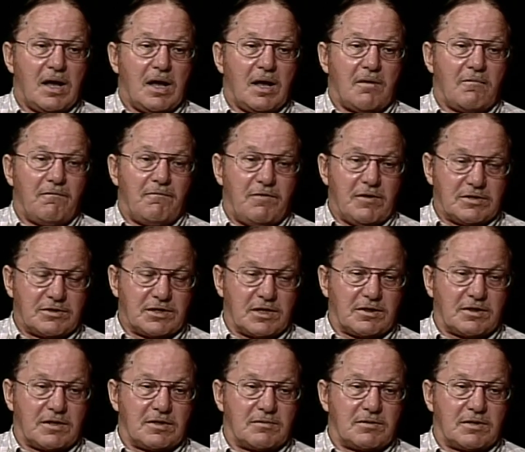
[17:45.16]

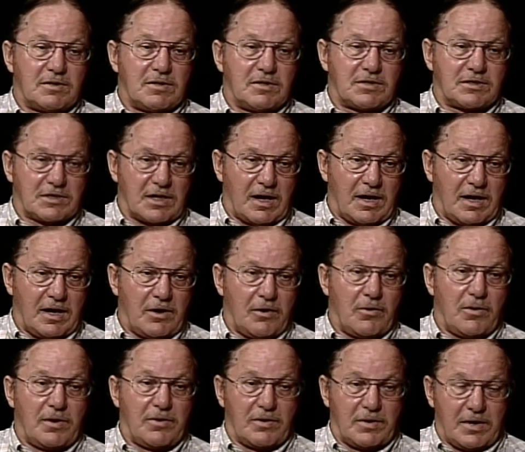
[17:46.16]
visit the, the,
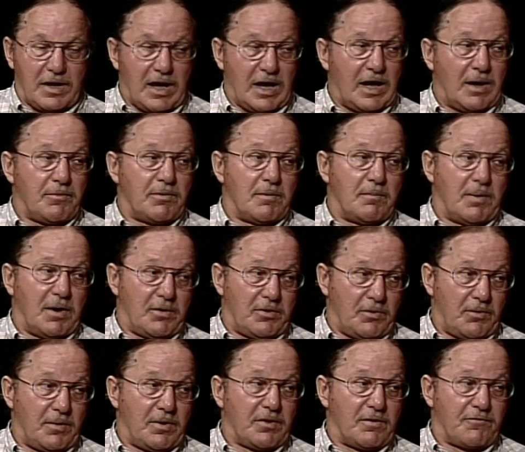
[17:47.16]
sire and the dam, the
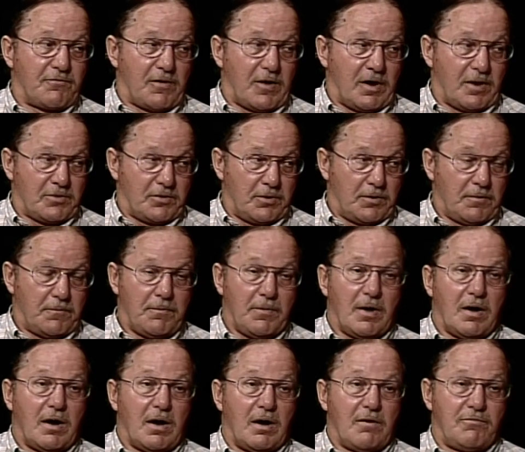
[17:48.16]
mother and the father
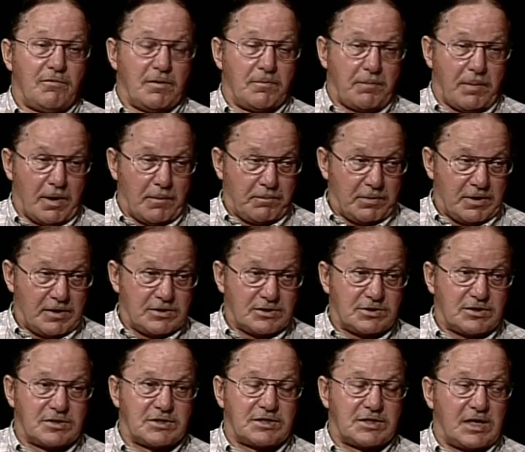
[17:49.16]
of the puppies
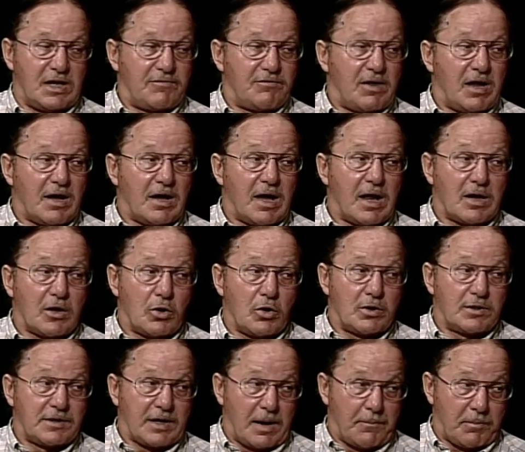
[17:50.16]
to see if they got
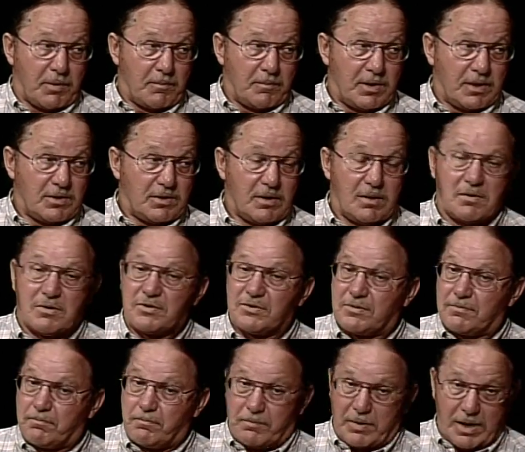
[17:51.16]
good temperament.
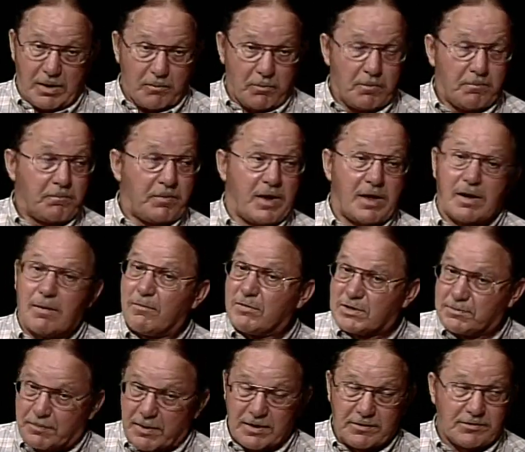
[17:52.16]
Pet, pet them,
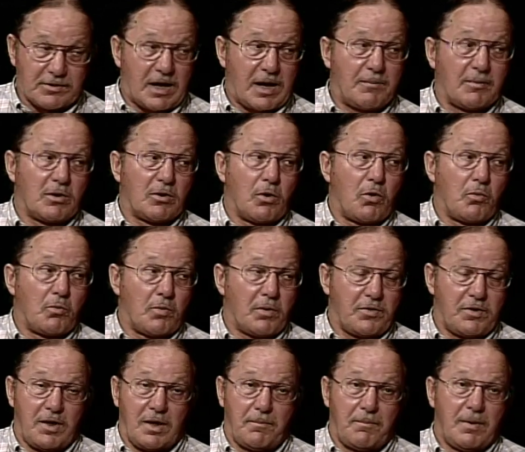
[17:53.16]
spend time alone with
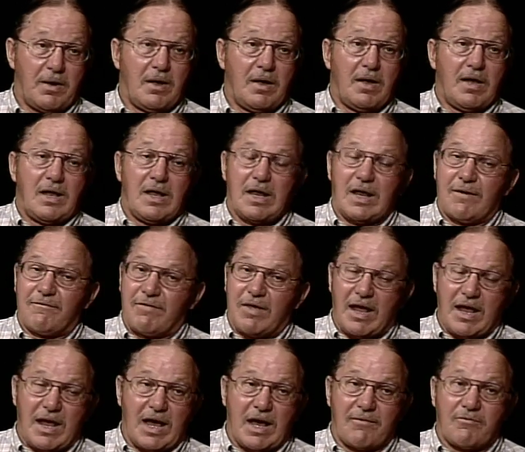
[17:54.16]
them. If
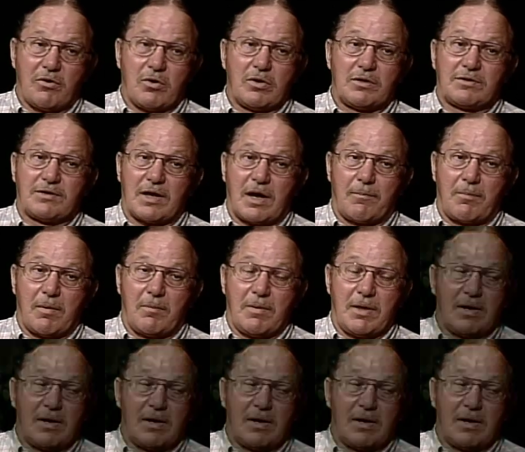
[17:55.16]
they have good temperament,